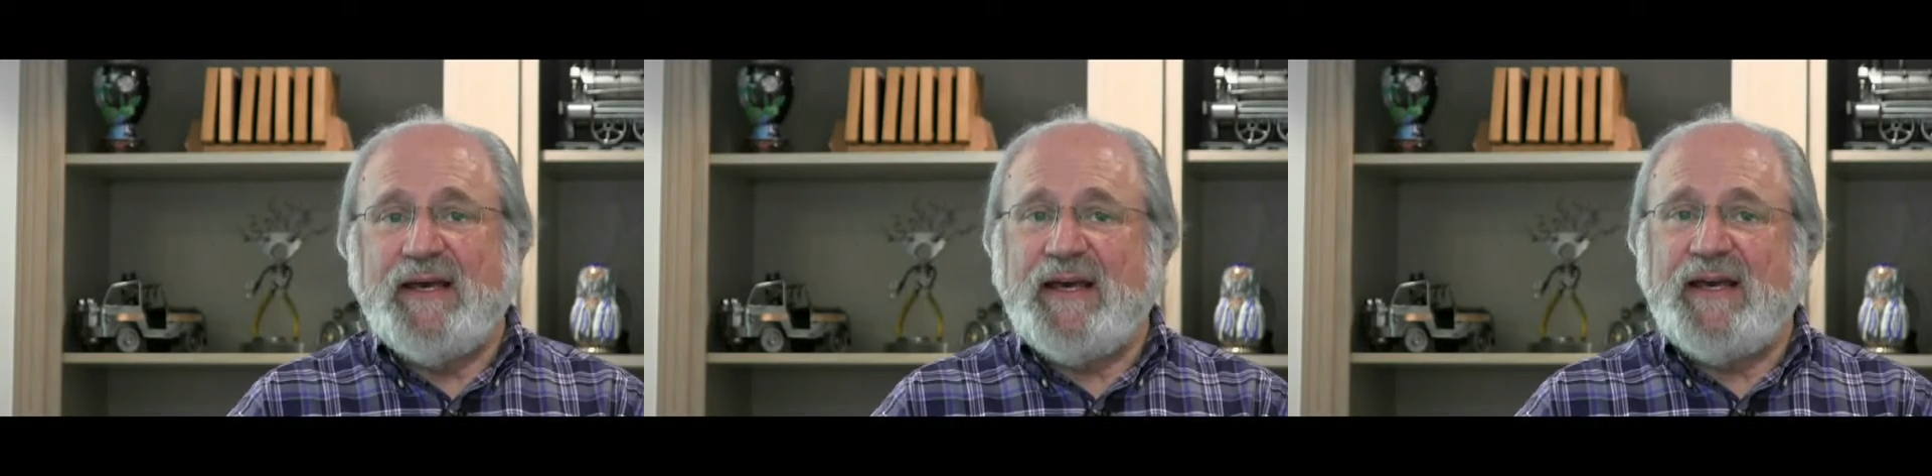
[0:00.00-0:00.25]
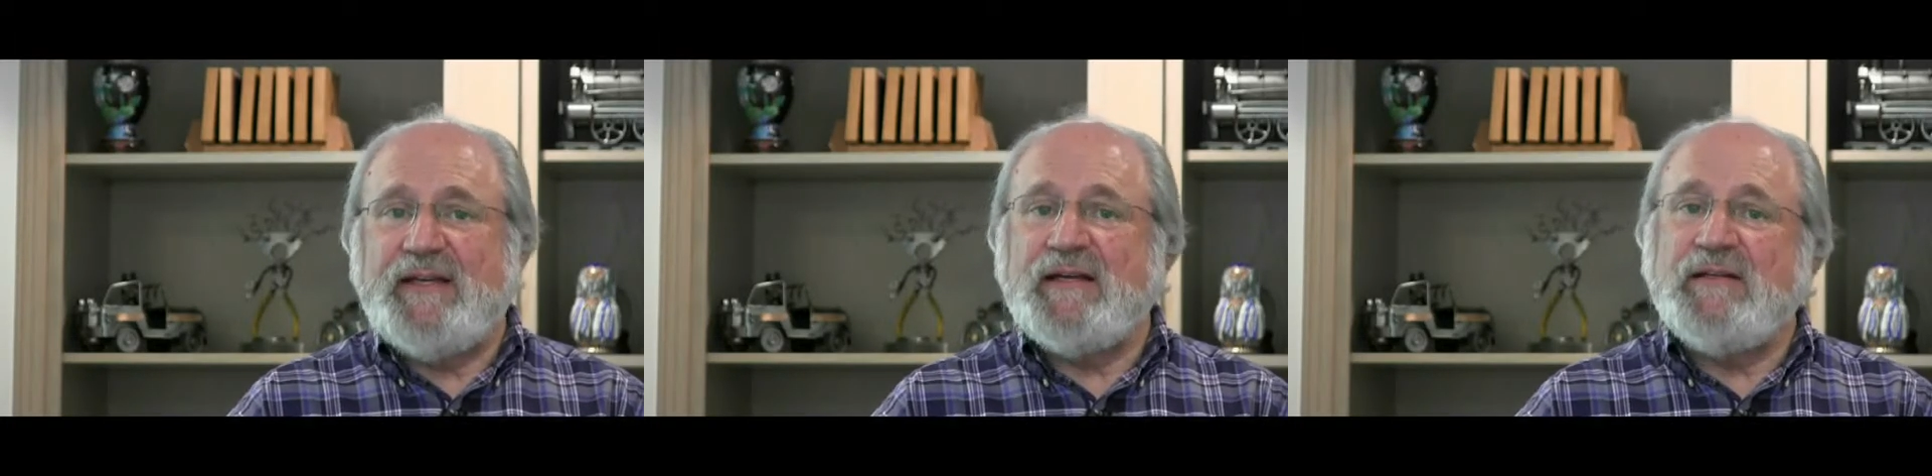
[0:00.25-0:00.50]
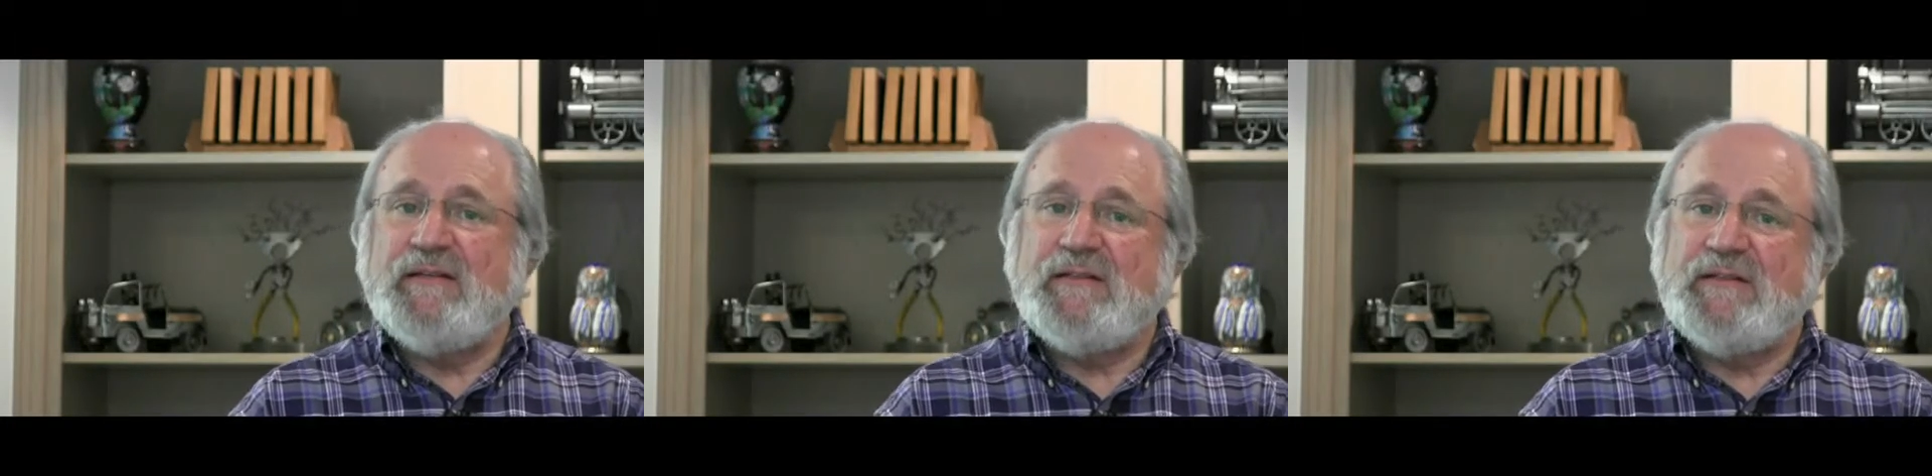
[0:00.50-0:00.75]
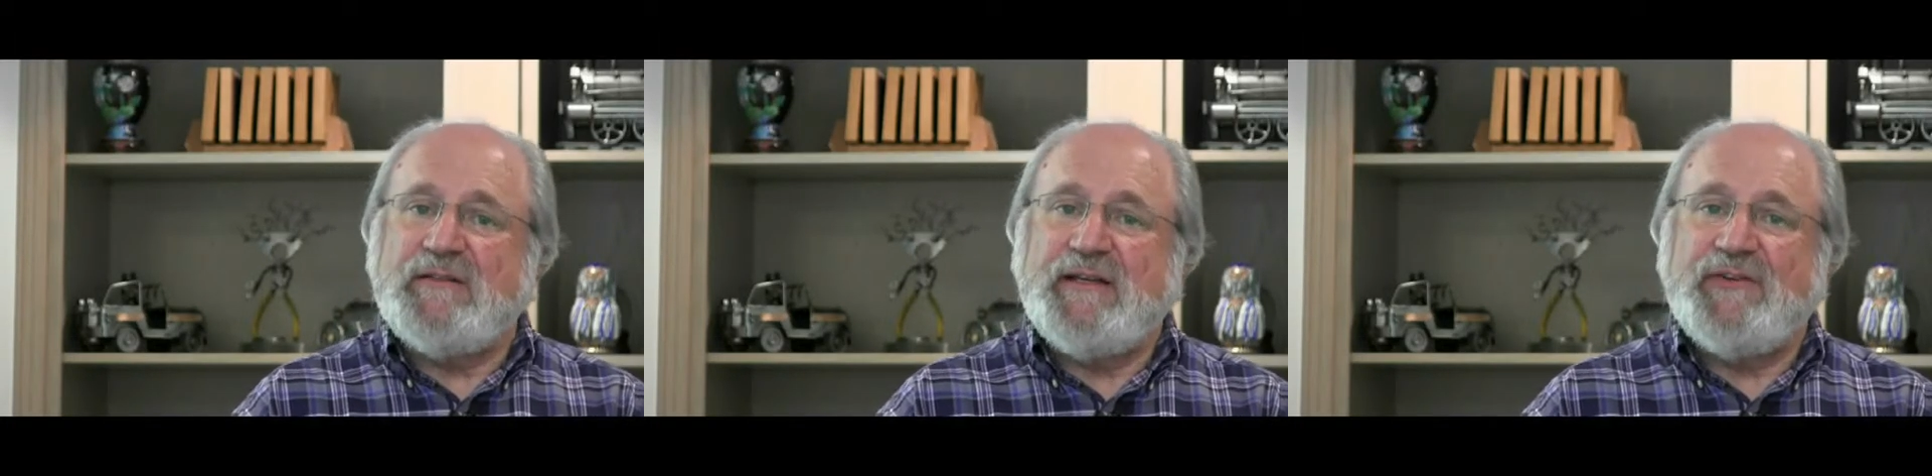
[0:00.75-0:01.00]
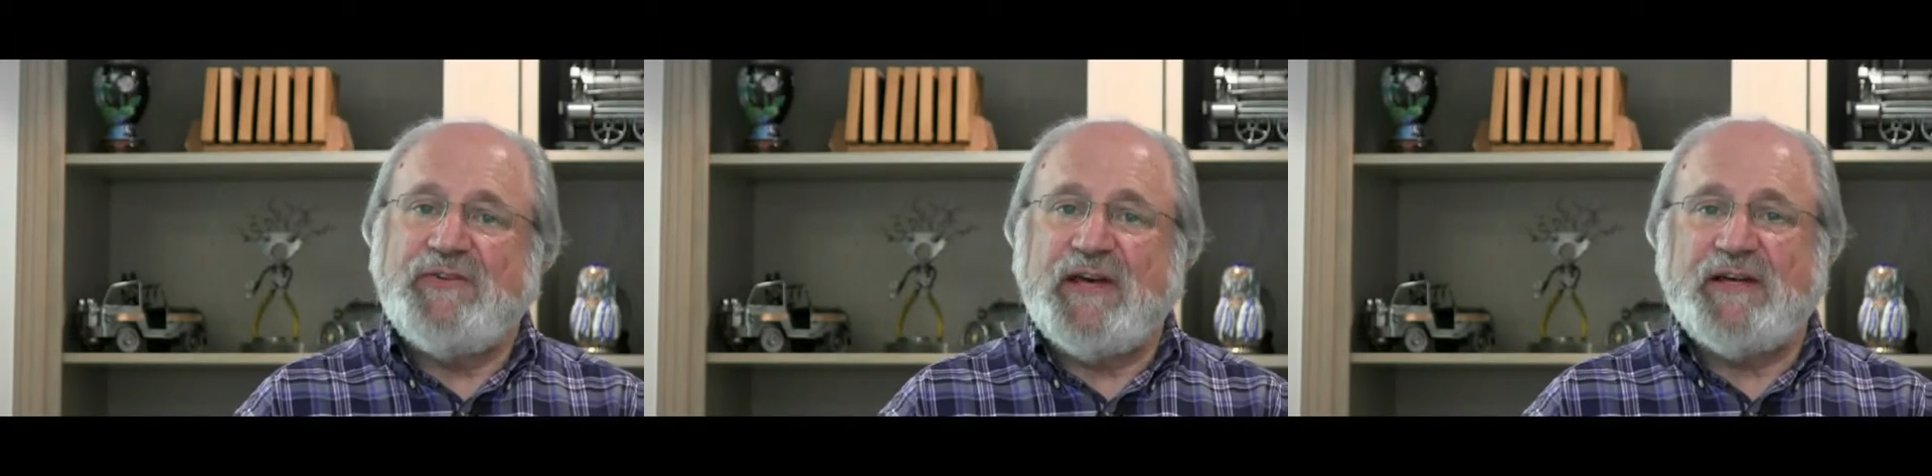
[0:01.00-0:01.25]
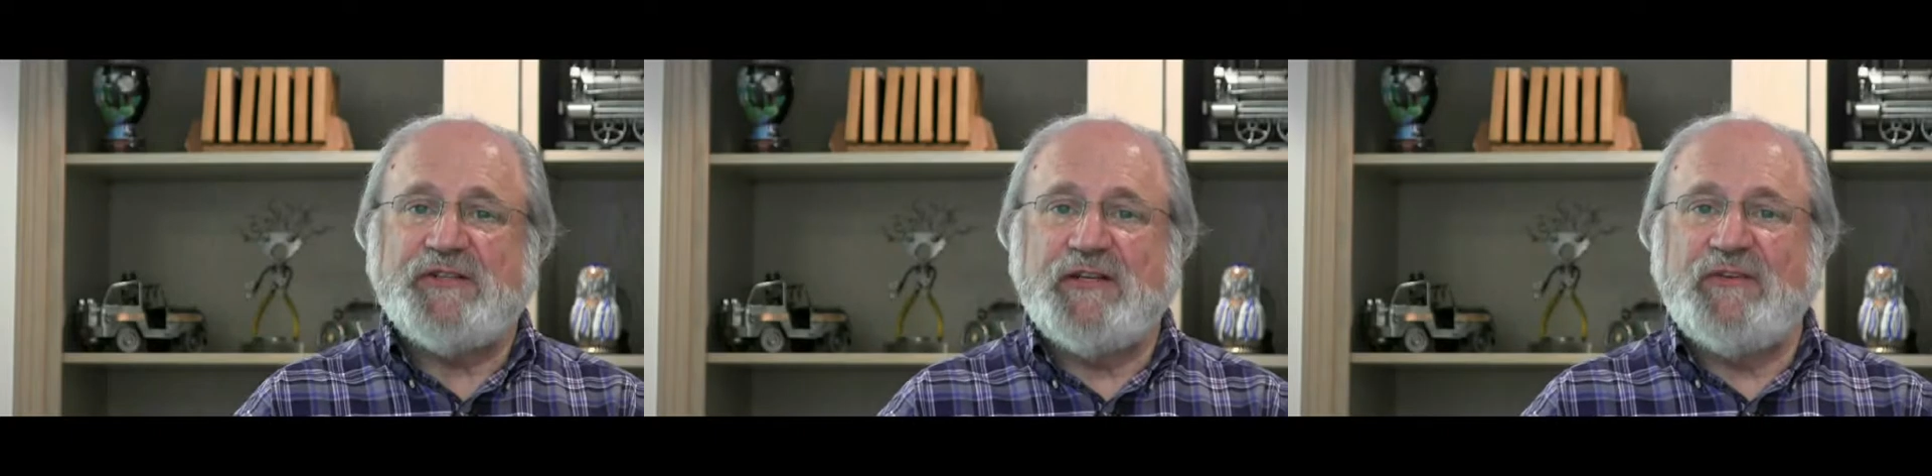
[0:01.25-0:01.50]
and the concluding
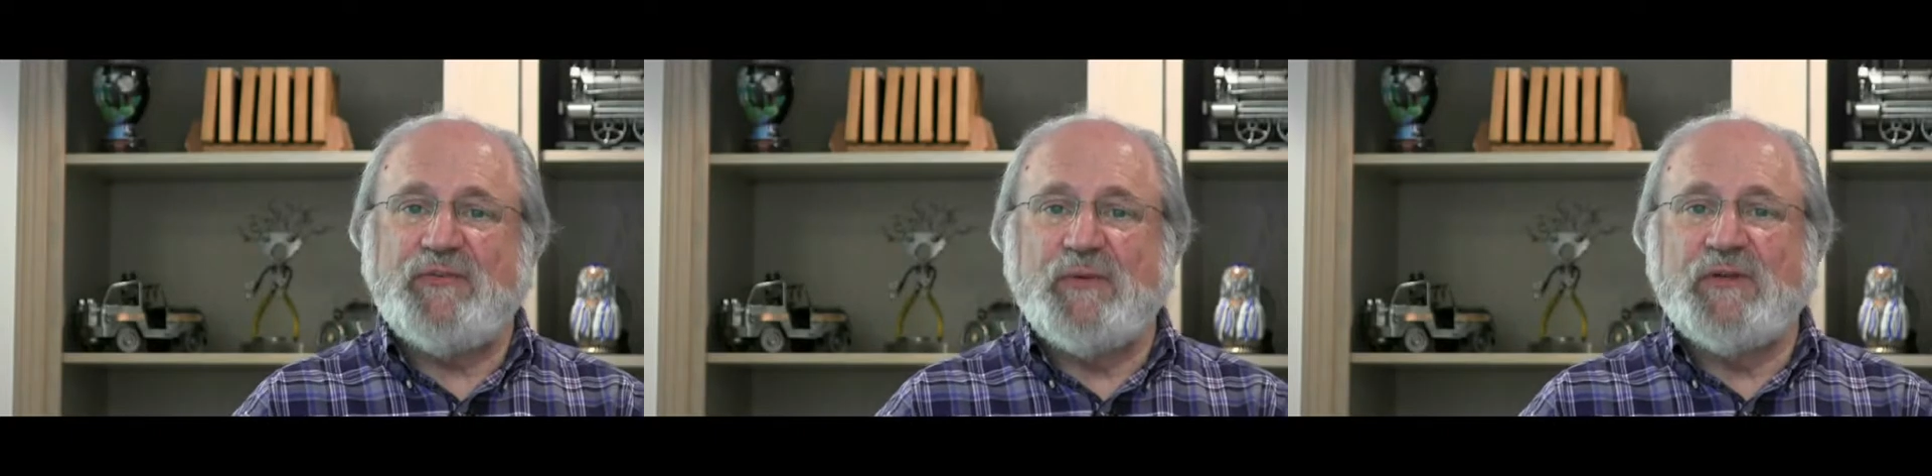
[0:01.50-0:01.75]
sessions will